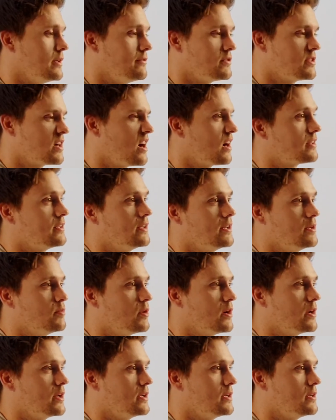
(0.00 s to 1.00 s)
even talk to
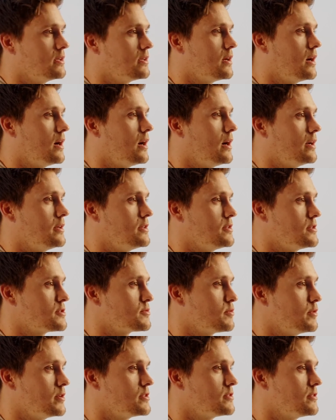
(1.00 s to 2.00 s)
anybody. I
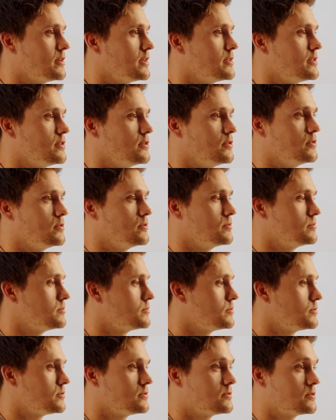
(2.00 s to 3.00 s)
just went straight to
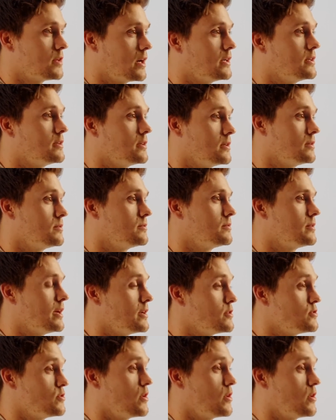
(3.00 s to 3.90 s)
trying to get